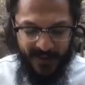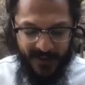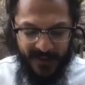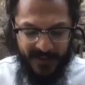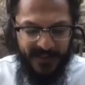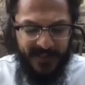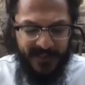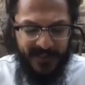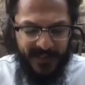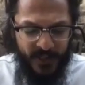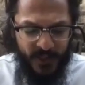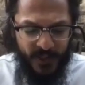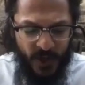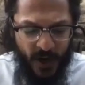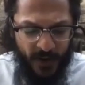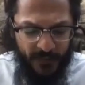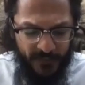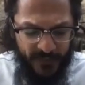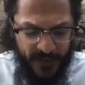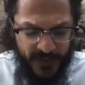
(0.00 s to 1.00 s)
This is such an
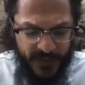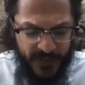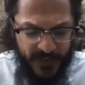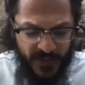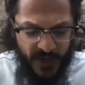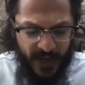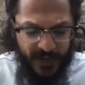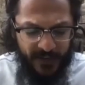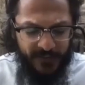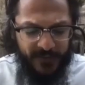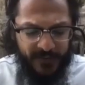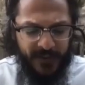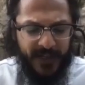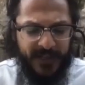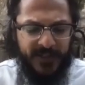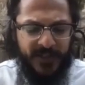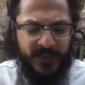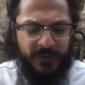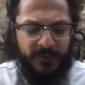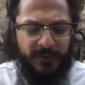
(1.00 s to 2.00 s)
obvious thought for
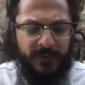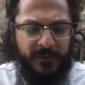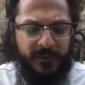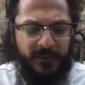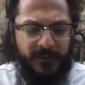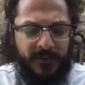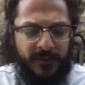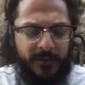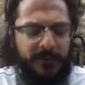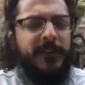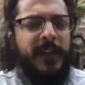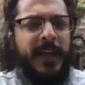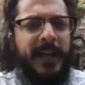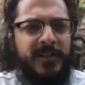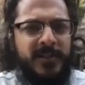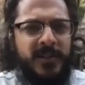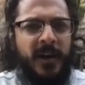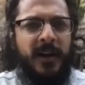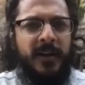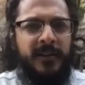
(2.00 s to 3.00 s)
us to
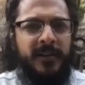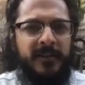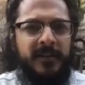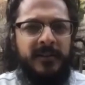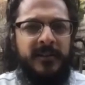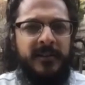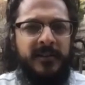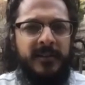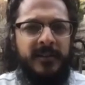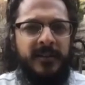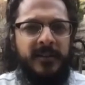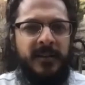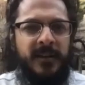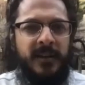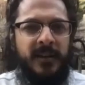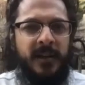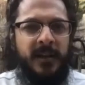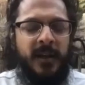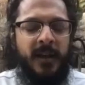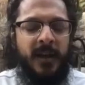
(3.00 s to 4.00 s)
reflect on.
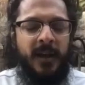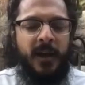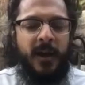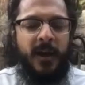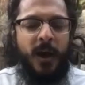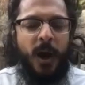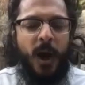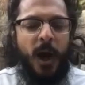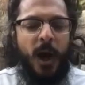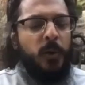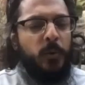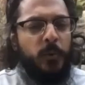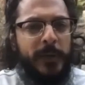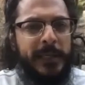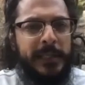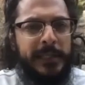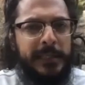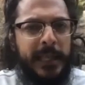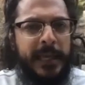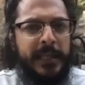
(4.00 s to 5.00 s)
Are
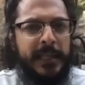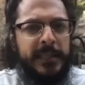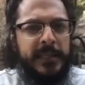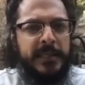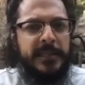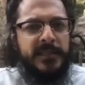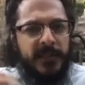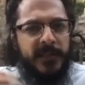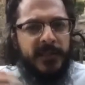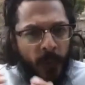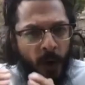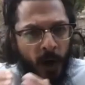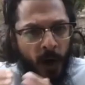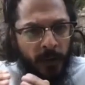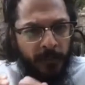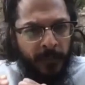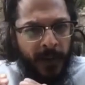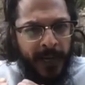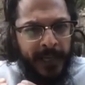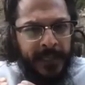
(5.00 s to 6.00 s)
we like these
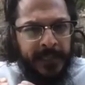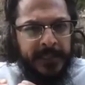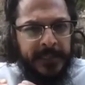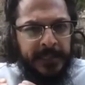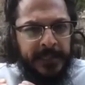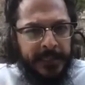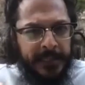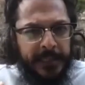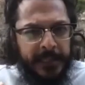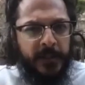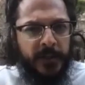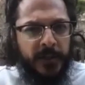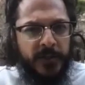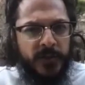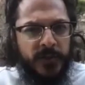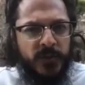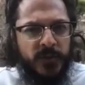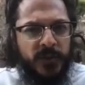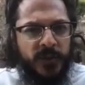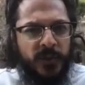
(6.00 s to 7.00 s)
small-minded
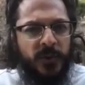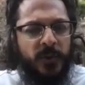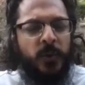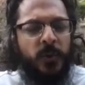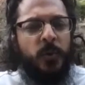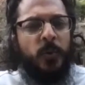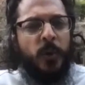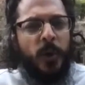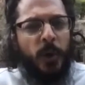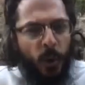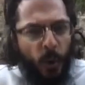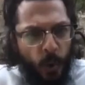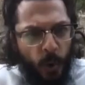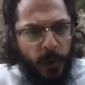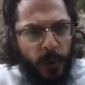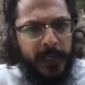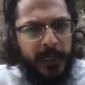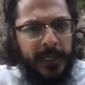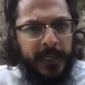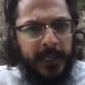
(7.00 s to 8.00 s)
leaders who are
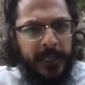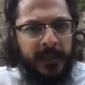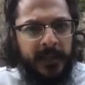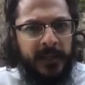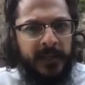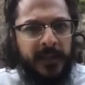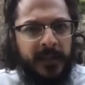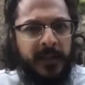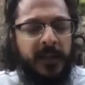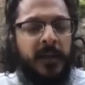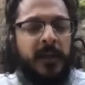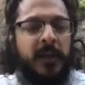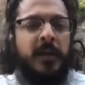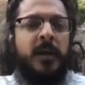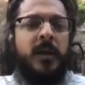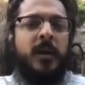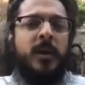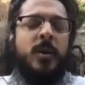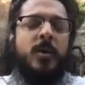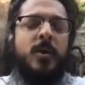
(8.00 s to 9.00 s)
hoarding?
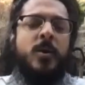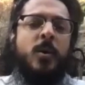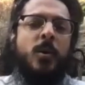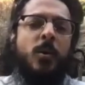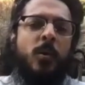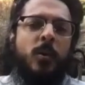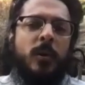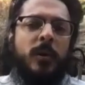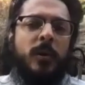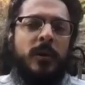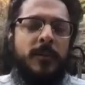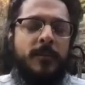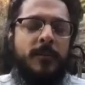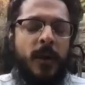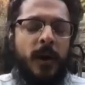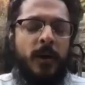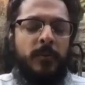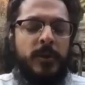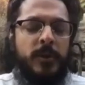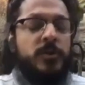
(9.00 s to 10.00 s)
Or
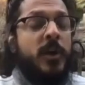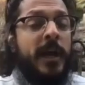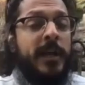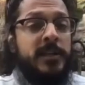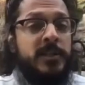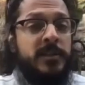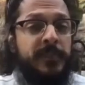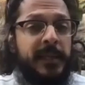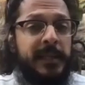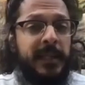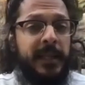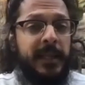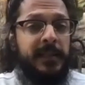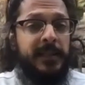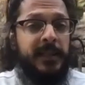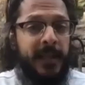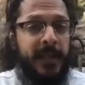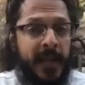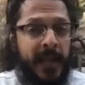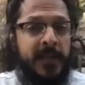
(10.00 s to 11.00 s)
are we trying to be like
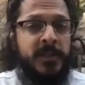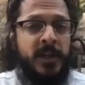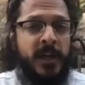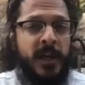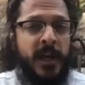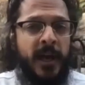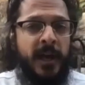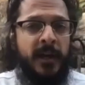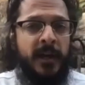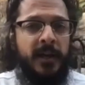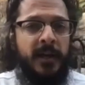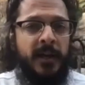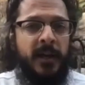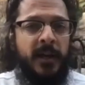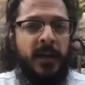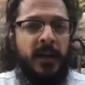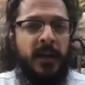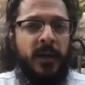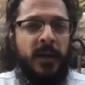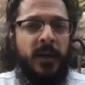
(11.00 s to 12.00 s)
Dhananjaya,
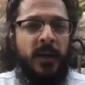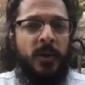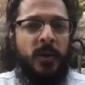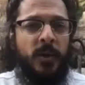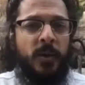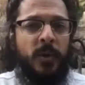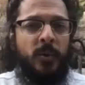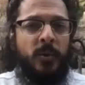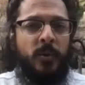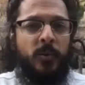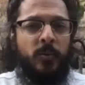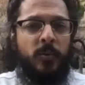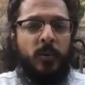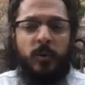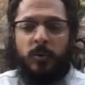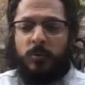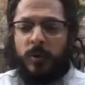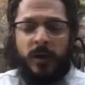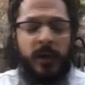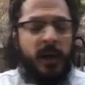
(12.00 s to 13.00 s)

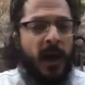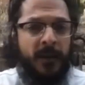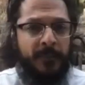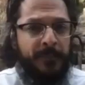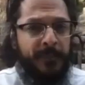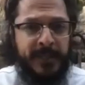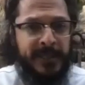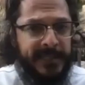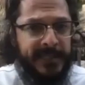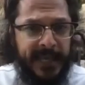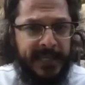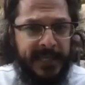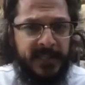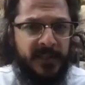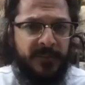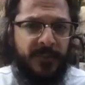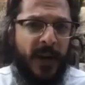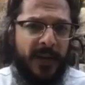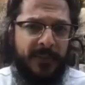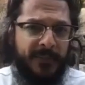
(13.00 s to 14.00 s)
where we're not
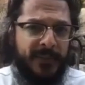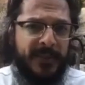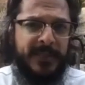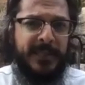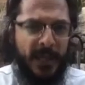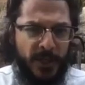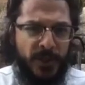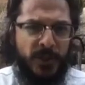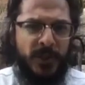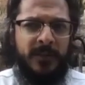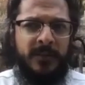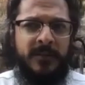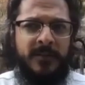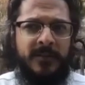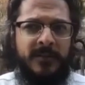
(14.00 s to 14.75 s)
possessed by possessions?